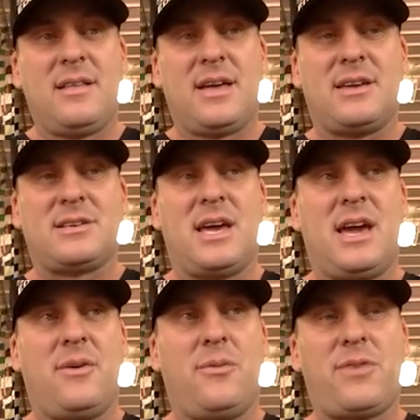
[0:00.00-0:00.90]
like you
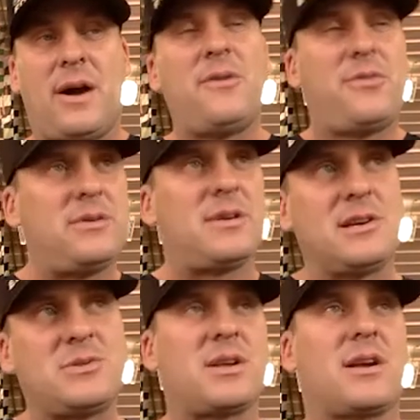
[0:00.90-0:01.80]
say, we found a few
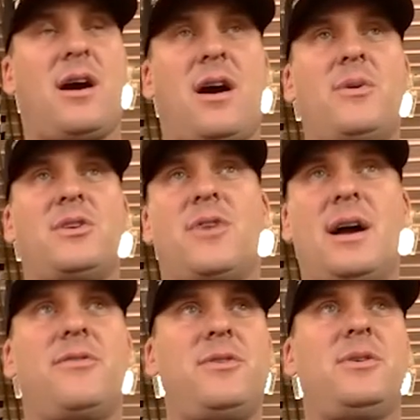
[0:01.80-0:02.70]
things with the car. We
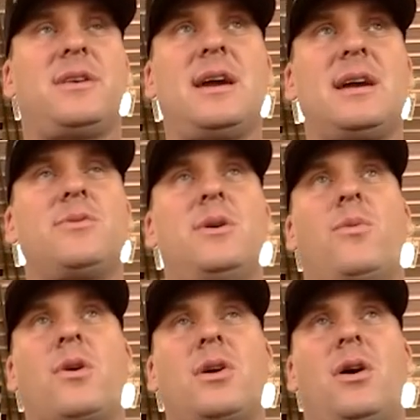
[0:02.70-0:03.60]
tried a few things. We
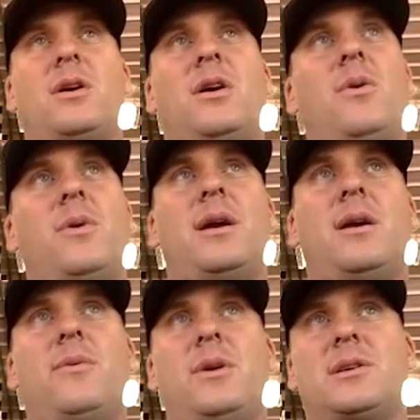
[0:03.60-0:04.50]
worked all year.
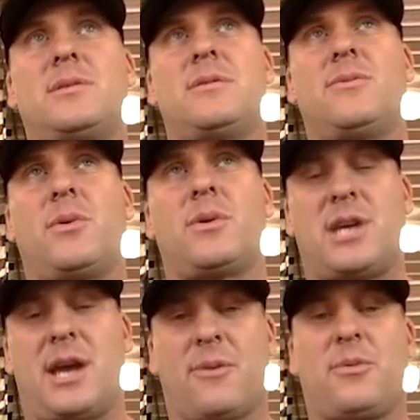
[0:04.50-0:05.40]
We we we were
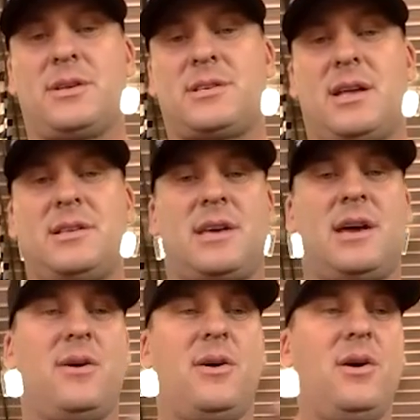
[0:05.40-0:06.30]
terrible at
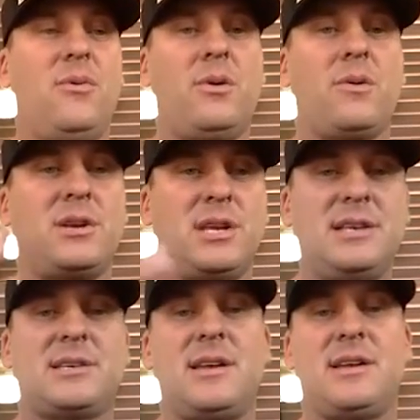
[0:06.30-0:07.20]
Sunset. We were
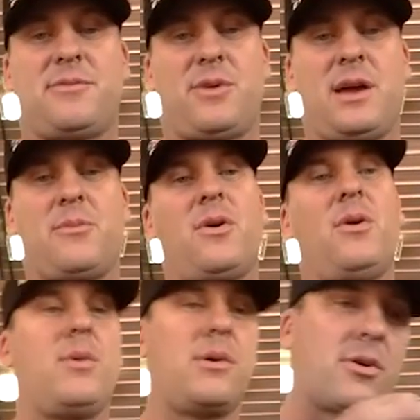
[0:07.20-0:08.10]
decent at
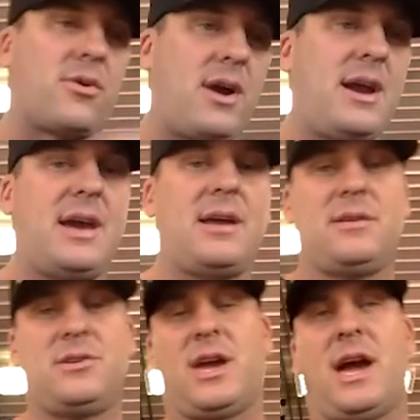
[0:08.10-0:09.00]
Flamborough, and we were great at
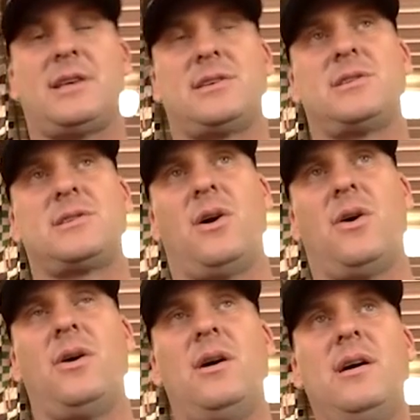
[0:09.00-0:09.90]
Jukasa.
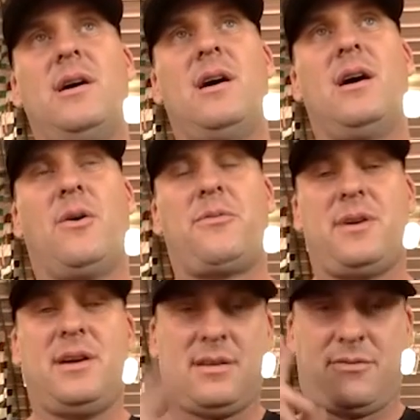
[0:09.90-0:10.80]
So
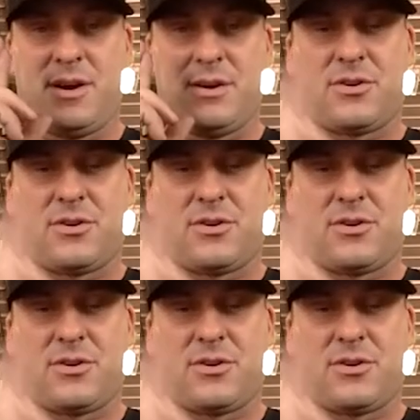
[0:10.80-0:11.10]
hopefully, fingers